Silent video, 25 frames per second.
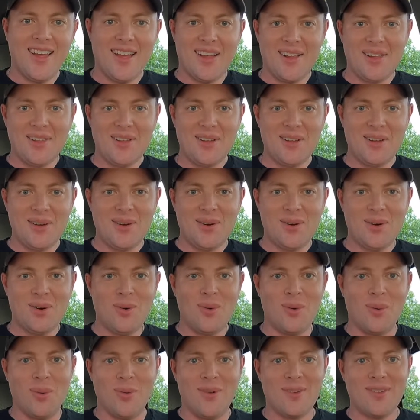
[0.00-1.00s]

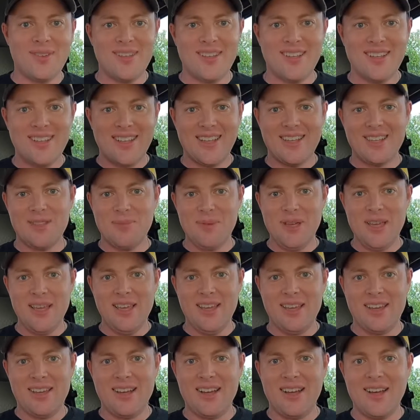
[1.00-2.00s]
Hello! It's
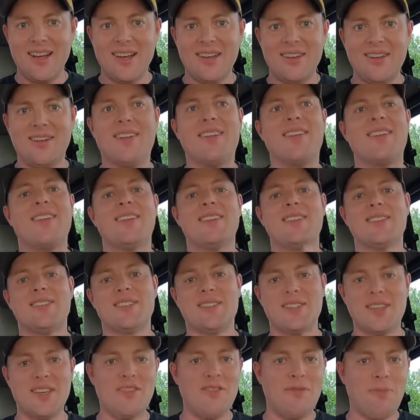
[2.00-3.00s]
me, Kyle. This
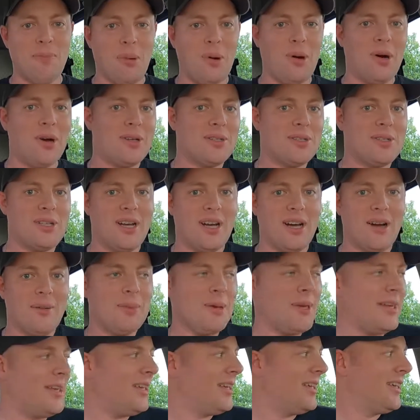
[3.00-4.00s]
is Give Pause
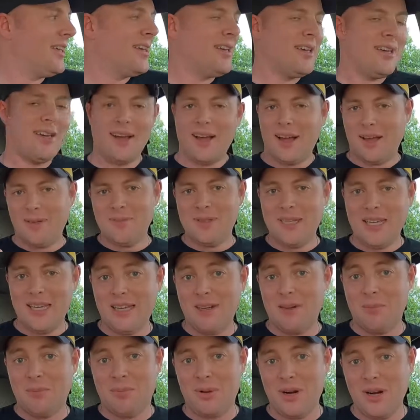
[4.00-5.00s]
Hobby. I'm
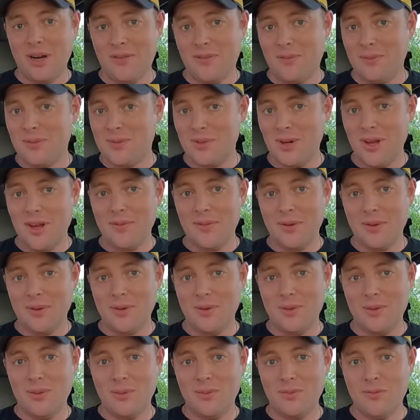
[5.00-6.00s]
taking a break from driving
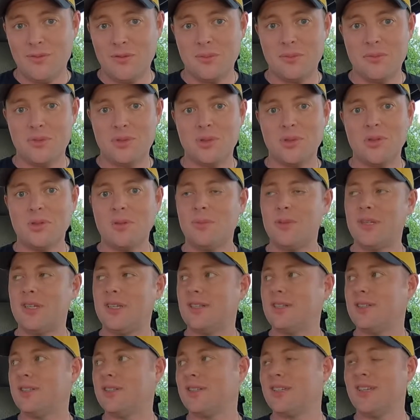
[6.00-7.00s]
home from drill
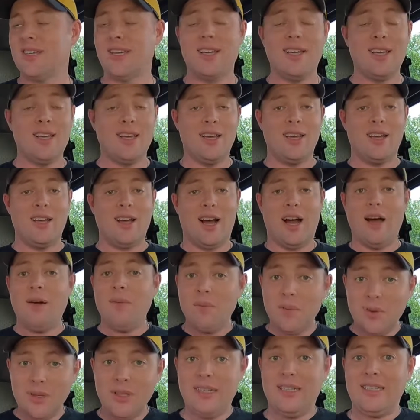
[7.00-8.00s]
because
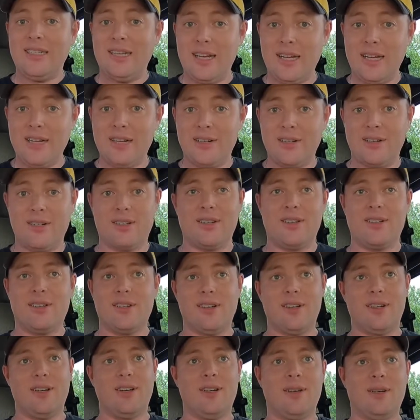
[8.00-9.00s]
I'm really tired.
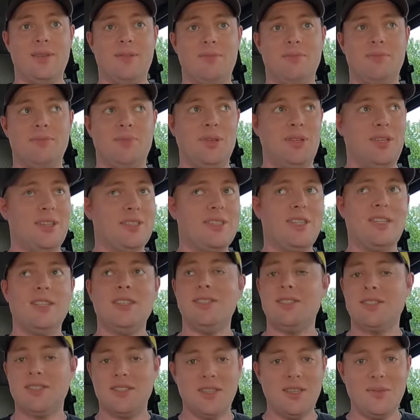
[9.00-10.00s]
Because I
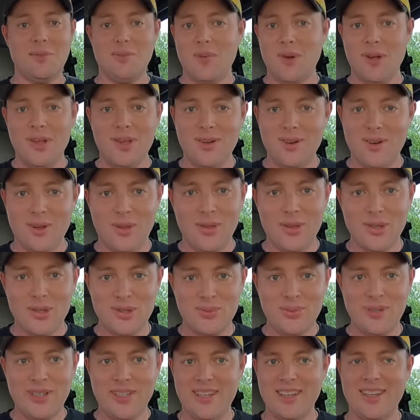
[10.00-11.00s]
didn't sleep well at all this
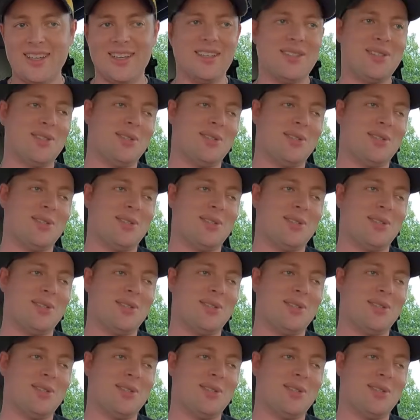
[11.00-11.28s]
weekend.